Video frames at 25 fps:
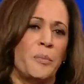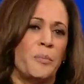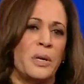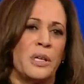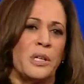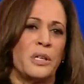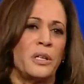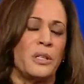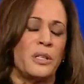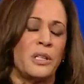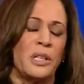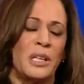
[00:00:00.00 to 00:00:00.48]

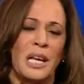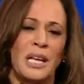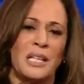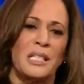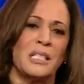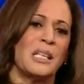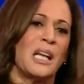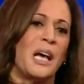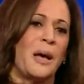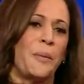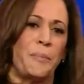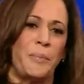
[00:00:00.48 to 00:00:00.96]
But
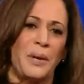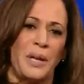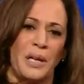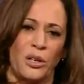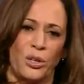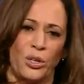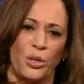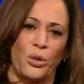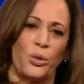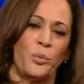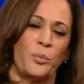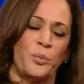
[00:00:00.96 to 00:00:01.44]
let's not
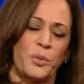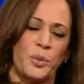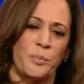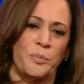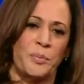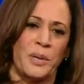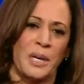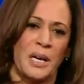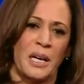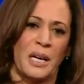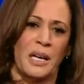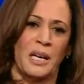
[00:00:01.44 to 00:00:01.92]
be
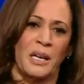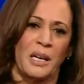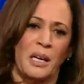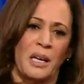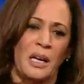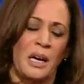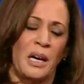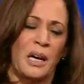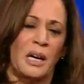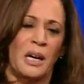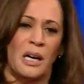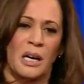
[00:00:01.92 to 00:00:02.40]
duped by
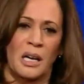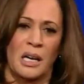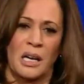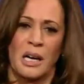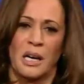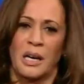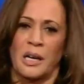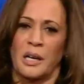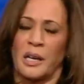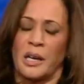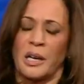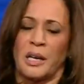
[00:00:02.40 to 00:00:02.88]

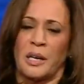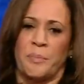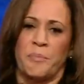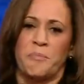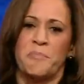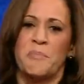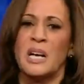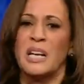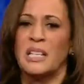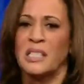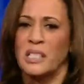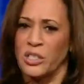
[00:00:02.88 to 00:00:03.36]
a
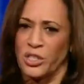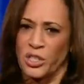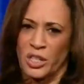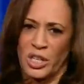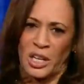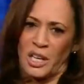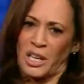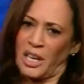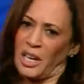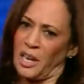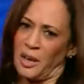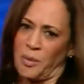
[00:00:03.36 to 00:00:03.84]

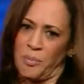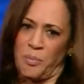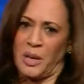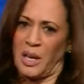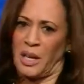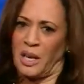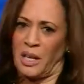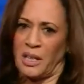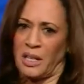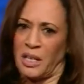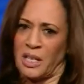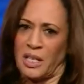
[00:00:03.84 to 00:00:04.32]
messaging
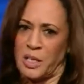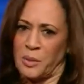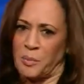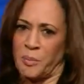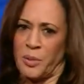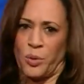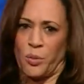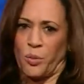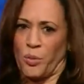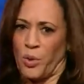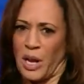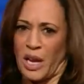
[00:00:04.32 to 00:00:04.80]
campaign that has
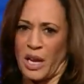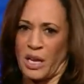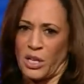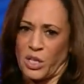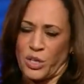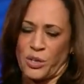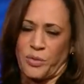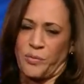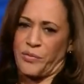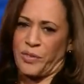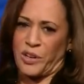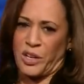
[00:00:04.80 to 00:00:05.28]
been
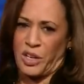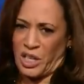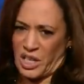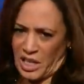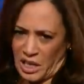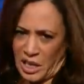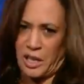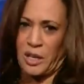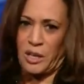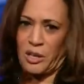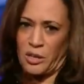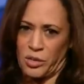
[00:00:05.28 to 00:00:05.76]
waged for
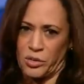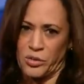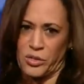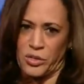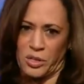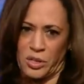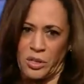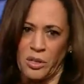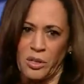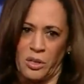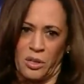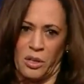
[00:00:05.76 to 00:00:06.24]

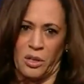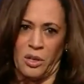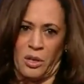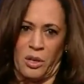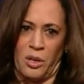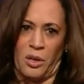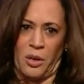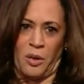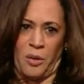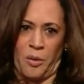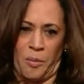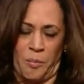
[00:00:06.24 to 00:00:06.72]
years
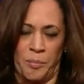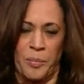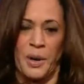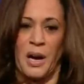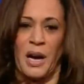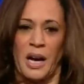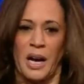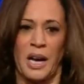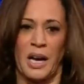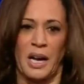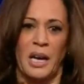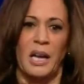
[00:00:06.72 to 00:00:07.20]

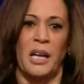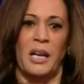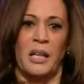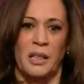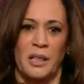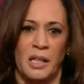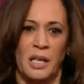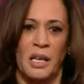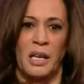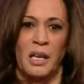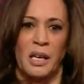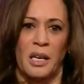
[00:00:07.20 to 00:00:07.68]

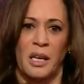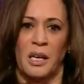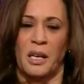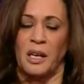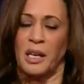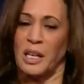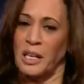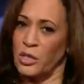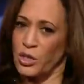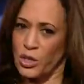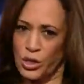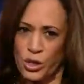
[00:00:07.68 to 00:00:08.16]
by
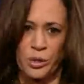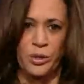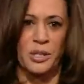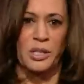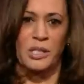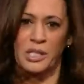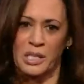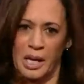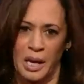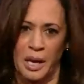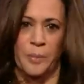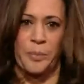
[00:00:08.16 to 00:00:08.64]
the
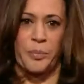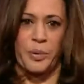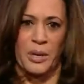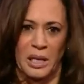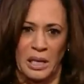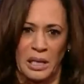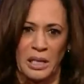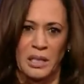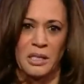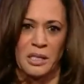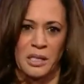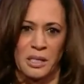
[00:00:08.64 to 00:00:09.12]
insurance
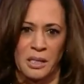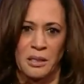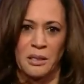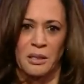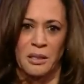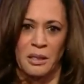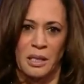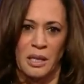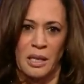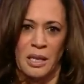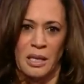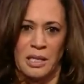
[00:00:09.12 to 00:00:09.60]
companies
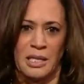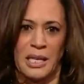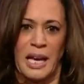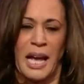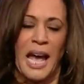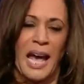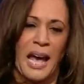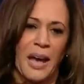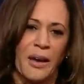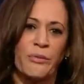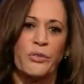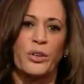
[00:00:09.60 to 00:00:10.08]
to
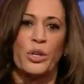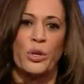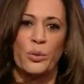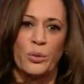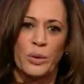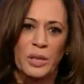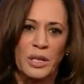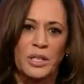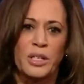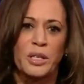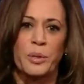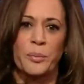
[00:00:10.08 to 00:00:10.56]
have
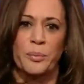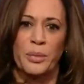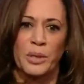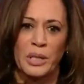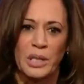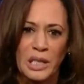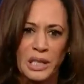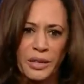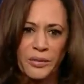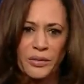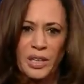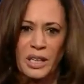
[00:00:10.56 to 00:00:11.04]
you into
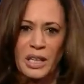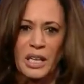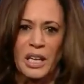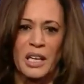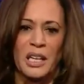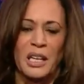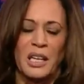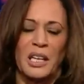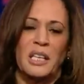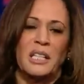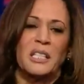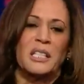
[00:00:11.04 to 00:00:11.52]
believing
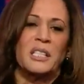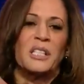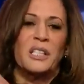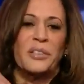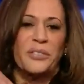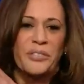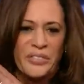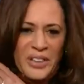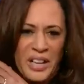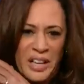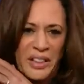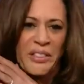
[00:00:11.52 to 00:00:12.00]
that you need to
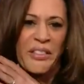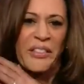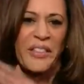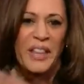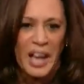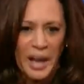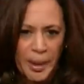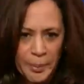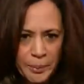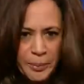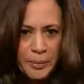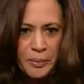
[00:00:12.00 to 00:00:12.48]
defend
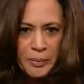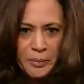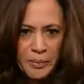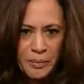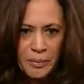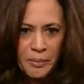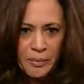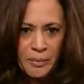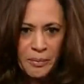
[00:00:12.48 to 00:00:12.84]
them.